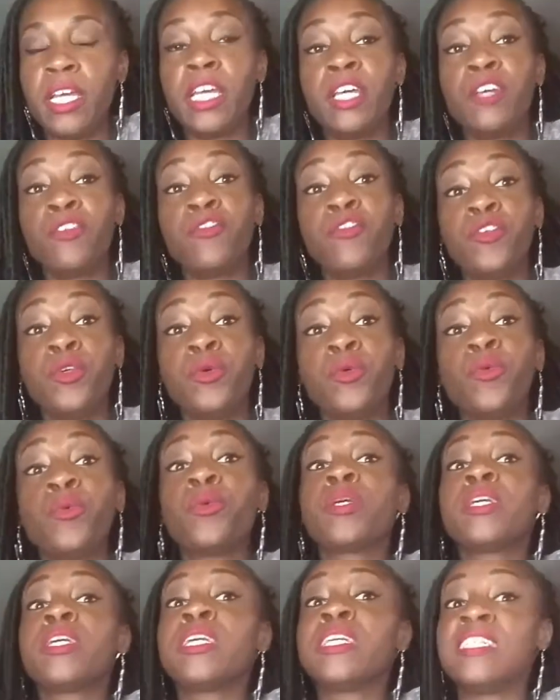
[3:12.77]
if
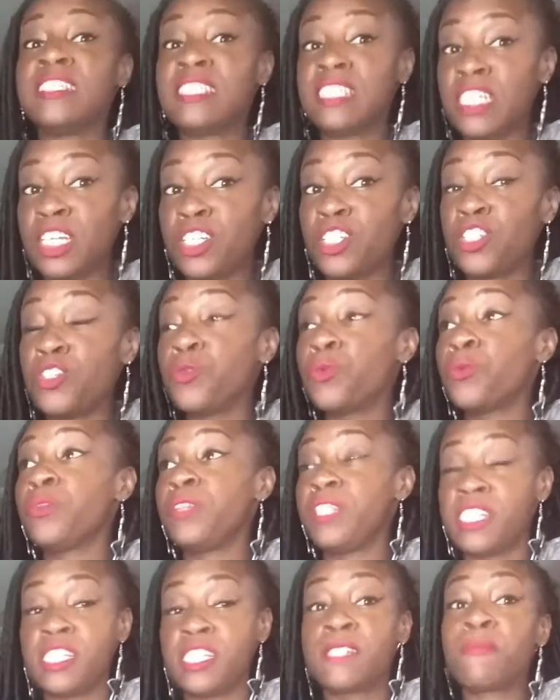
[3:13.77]
you continue
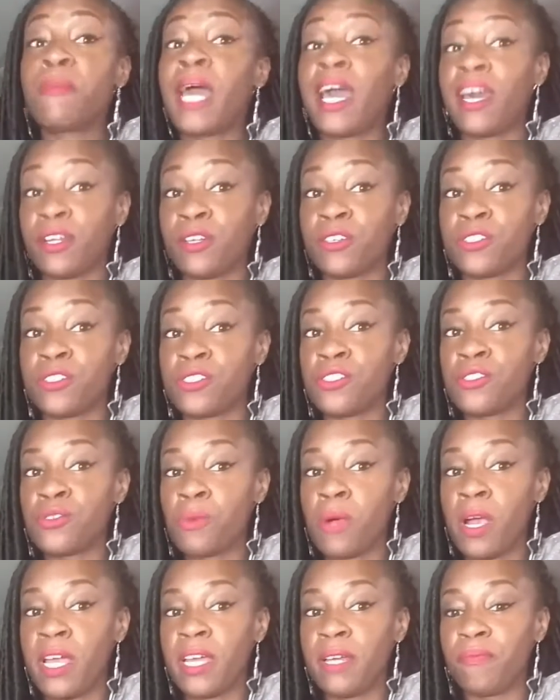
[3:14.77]
these
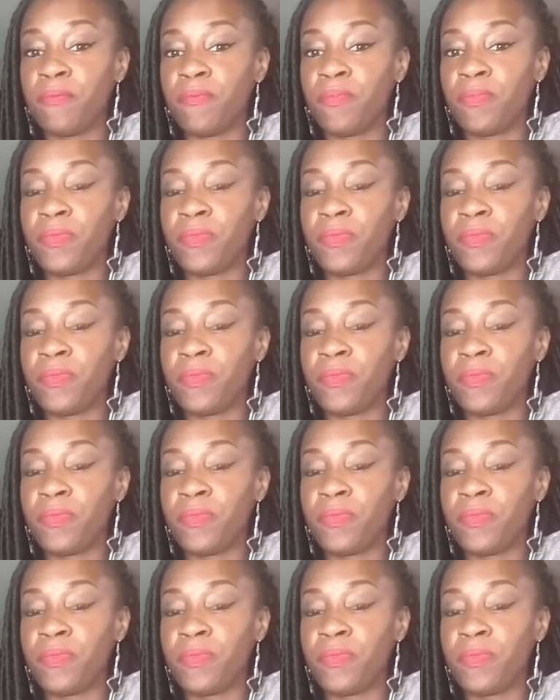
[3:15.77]
patterns, right?